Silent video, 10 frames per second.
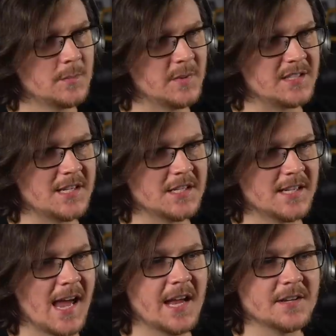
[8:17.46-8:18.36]
But did it
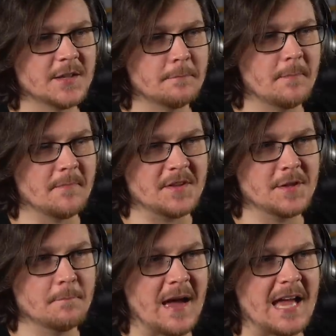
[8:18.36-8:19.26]
land in
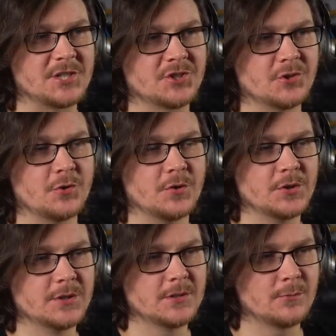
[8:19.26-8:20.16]
the
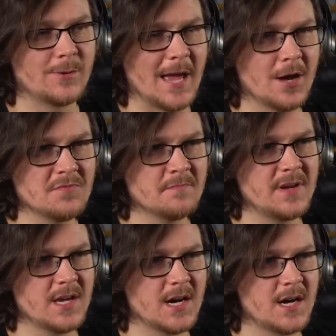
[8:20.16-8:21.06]
magical realm
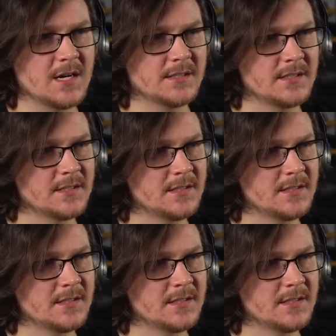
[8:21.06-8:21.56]
beyond?